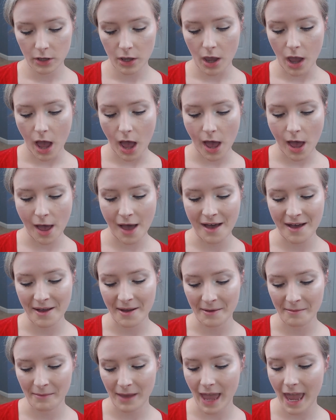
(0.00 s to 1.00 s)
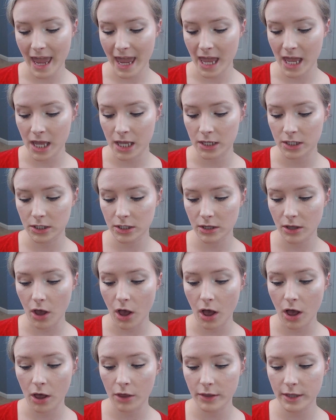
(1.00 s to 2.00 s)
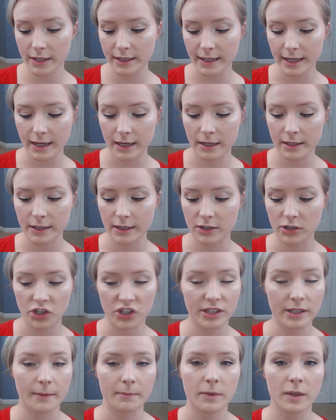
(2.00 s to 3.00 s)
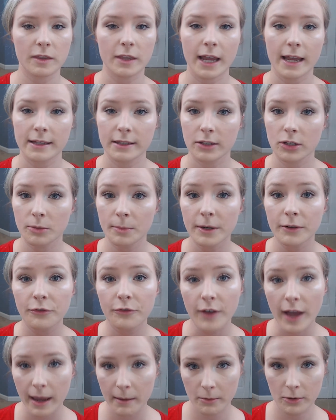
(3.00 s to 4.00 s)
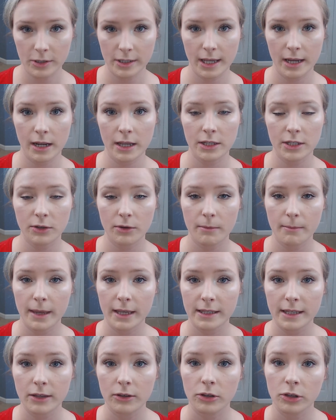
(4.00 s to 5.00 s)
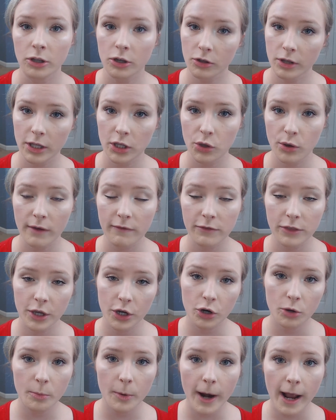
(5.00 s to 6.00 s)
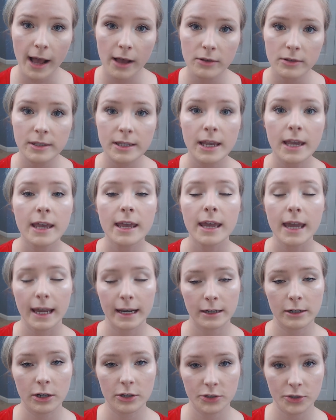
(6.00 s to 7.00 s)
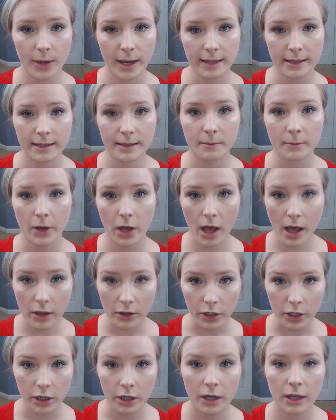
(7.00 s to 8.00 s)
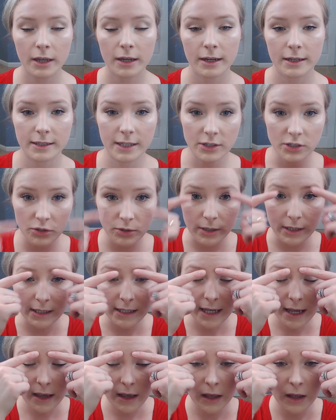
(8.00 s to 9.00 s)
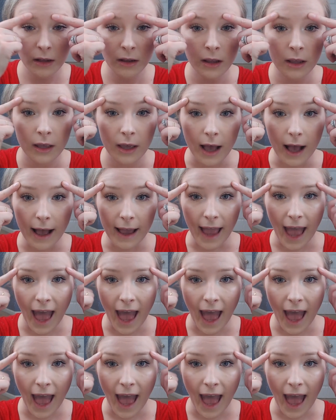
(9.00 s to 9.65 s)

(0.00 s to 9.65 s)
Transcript: And all this is just something that has a little bit of fibers in it, so it makes it look like you have thicker brows, and it also adds some color. Because as you can tell, I